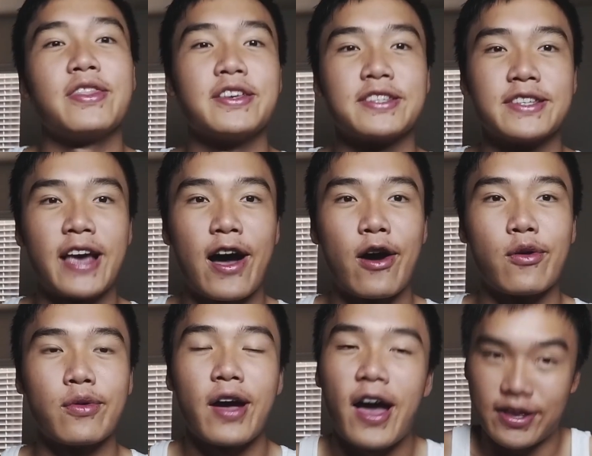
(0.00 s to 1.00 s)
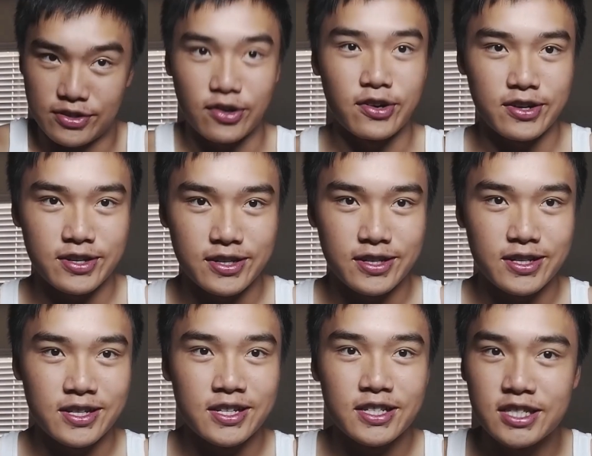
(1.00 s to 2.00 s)
This is how SR,
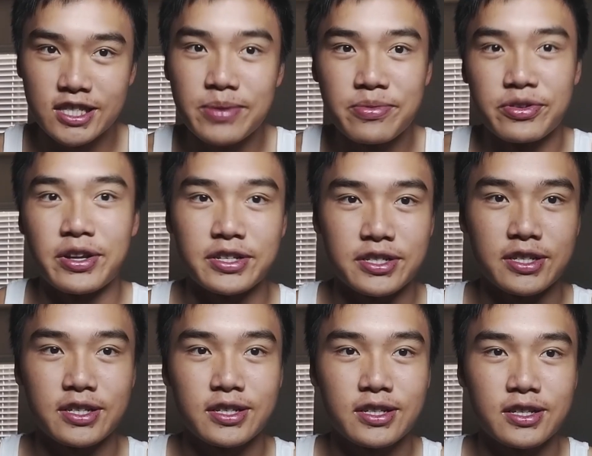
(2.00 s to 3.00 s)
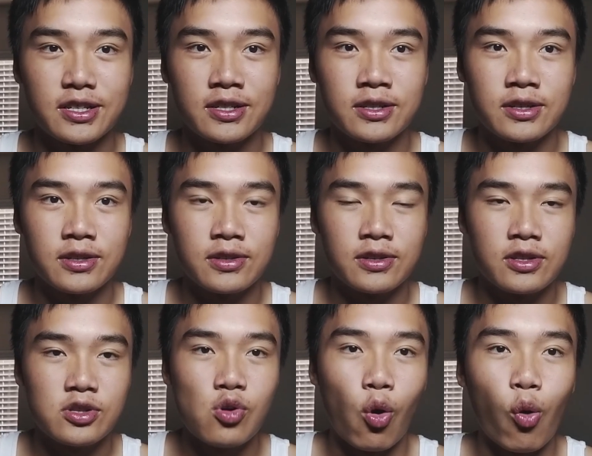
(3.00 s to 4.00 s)
semen retention.
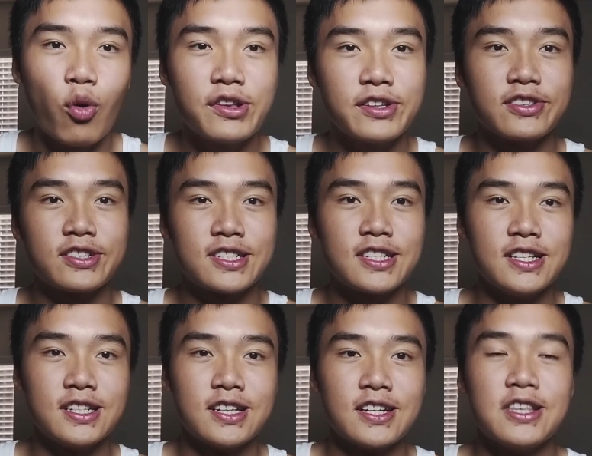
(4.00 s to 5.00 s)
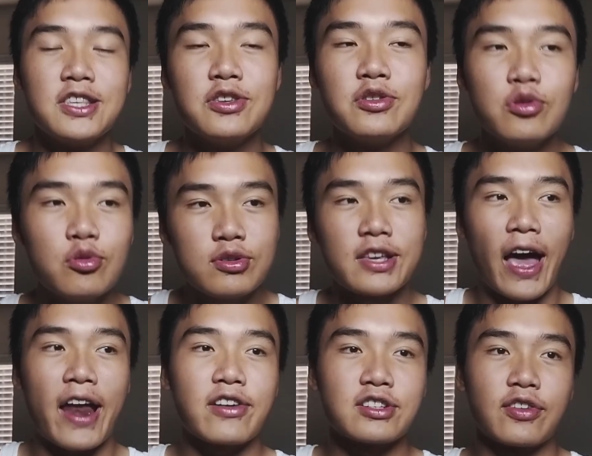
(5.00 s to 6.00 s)
You hold in your seed. You use
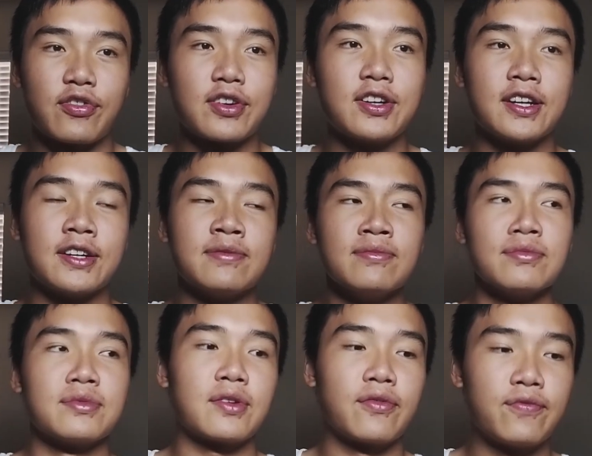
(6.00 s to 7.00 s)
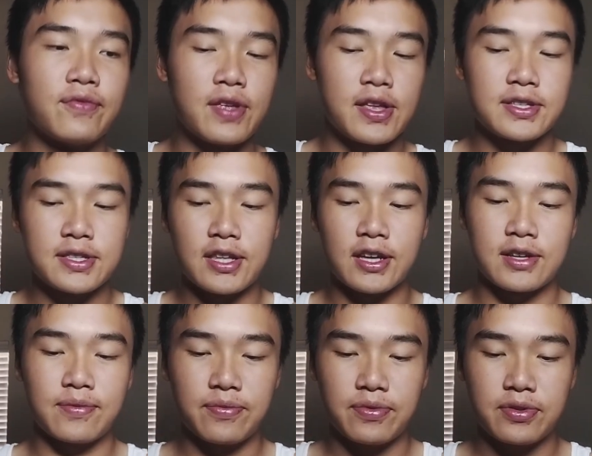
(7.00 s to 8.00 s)
that energy for good. And,
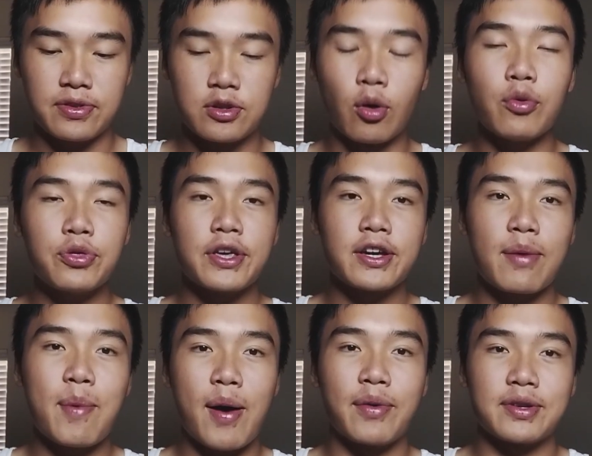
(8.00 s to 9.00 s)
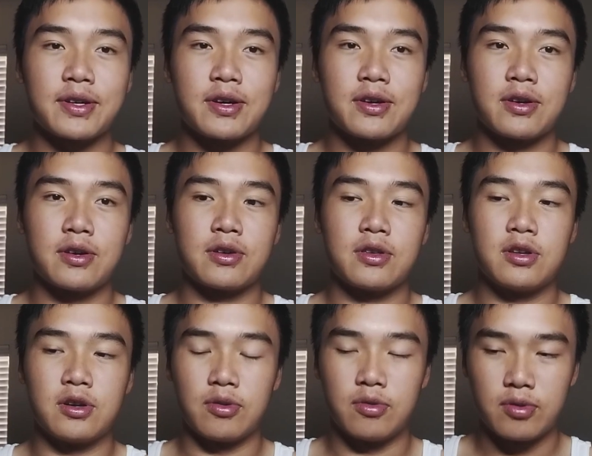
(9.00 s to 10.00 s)
like, don't think about,
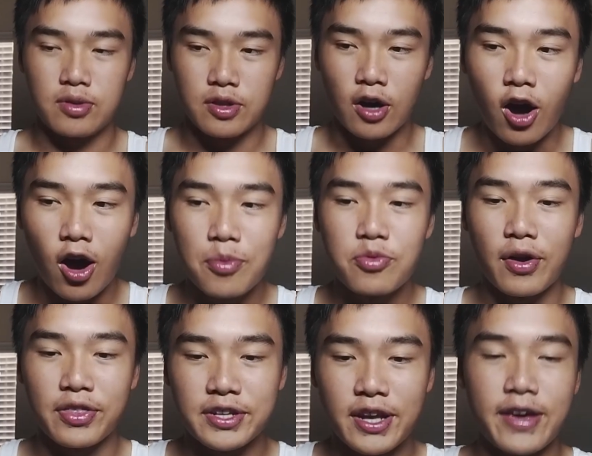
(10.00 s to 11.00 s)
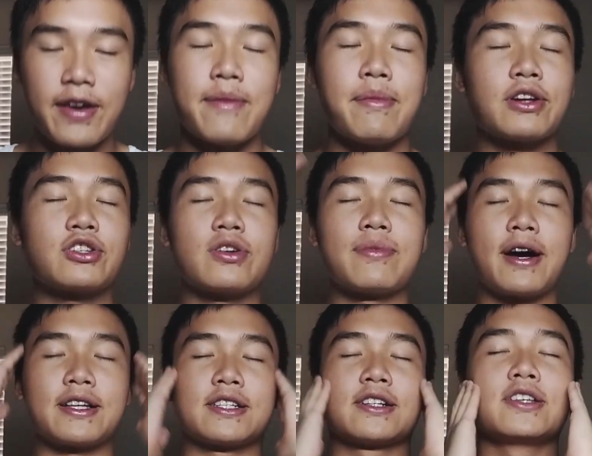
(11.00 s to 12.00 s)
you know, the hub throughout the day. Make sure your
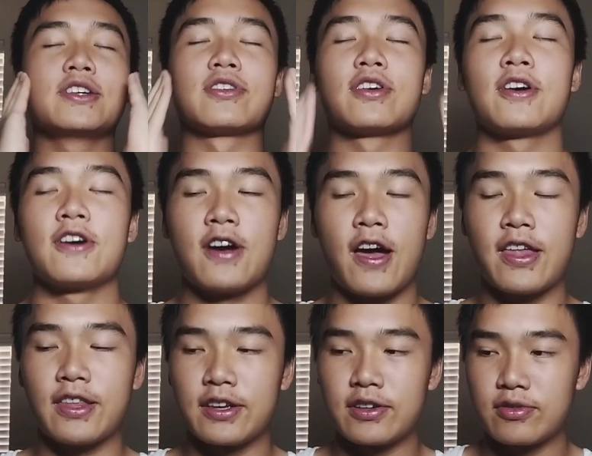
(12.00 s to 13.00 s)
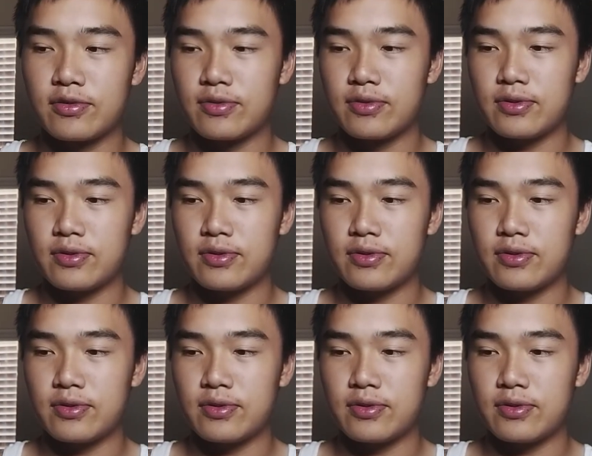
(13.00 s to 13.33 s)
mind is clear and, like,